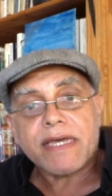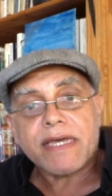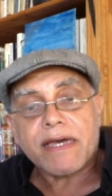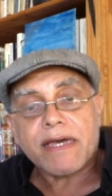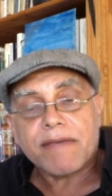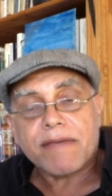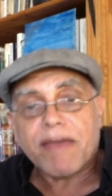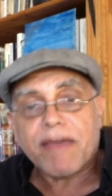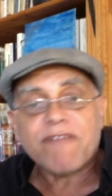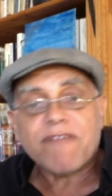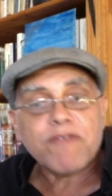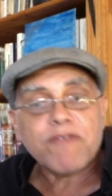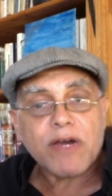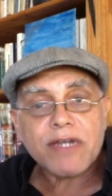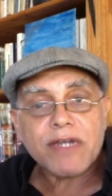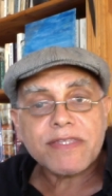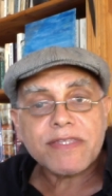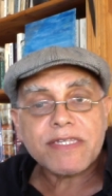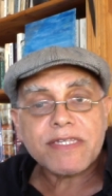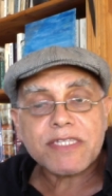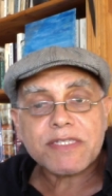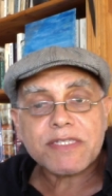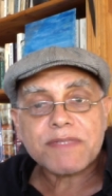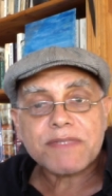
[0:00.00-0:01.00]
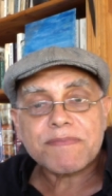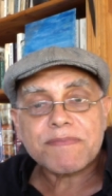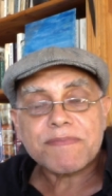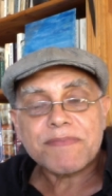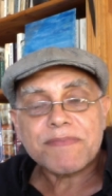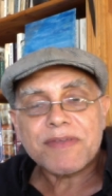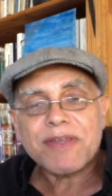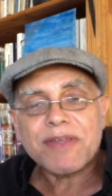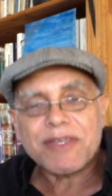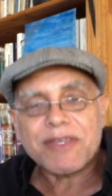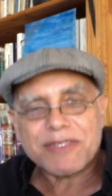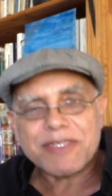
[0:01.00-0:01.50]
my father's,
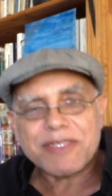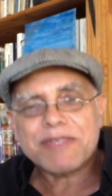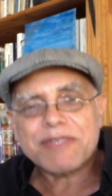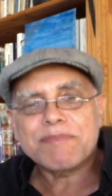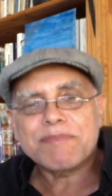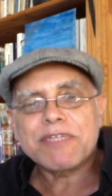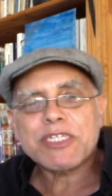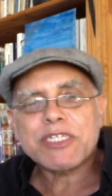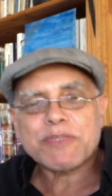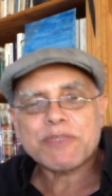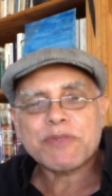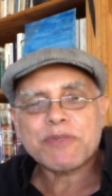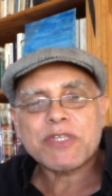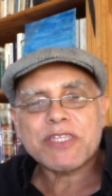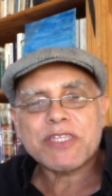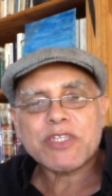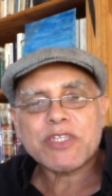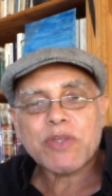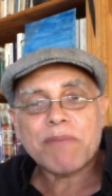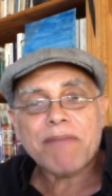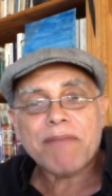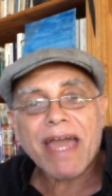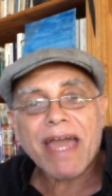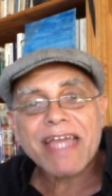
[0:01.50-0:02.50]
let me just put it this way, my